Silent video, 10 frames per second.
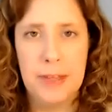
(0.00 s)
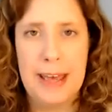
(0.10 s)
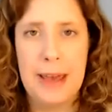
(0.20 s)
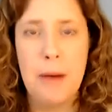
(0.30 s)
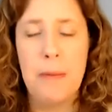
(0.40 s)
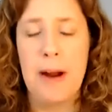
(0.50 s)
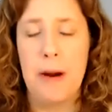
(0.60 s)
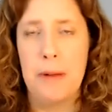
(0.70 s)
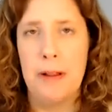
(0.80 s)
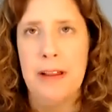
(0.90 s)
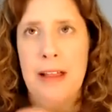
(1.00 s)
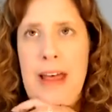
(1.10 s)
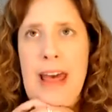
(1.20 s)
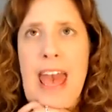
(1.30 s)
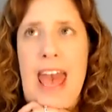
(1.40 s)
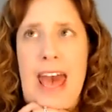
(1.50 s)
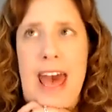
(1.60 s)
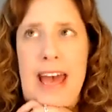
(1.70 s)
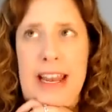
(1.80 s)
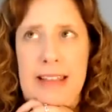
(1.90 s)
Okay, a parable.
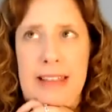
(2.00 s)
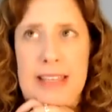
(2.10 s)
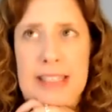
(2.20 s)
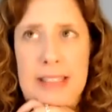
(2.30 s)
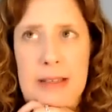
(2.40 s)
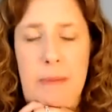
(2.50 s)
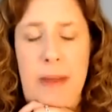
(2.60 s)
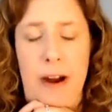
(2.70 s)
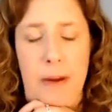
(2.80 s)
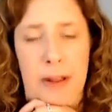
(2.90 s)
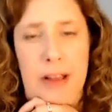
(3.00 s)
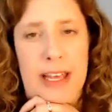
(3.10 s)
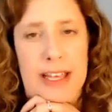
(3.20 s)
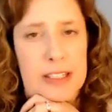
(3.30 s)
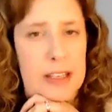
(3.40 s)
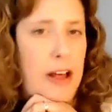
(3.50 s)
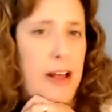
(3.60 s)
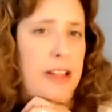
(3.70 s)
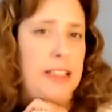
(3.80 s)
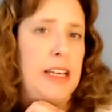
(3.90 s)
And this parable is
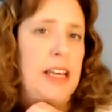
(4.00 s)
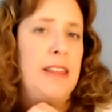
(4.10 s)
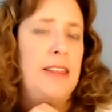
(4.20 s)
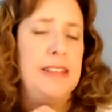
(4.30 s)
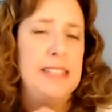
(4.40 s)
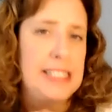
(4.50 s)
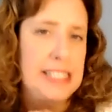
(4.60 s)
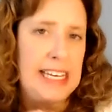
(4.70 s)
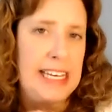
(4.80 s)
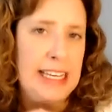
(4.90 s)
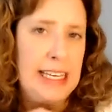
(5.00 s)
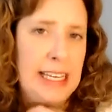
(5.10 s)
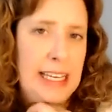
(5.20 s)
called The Seed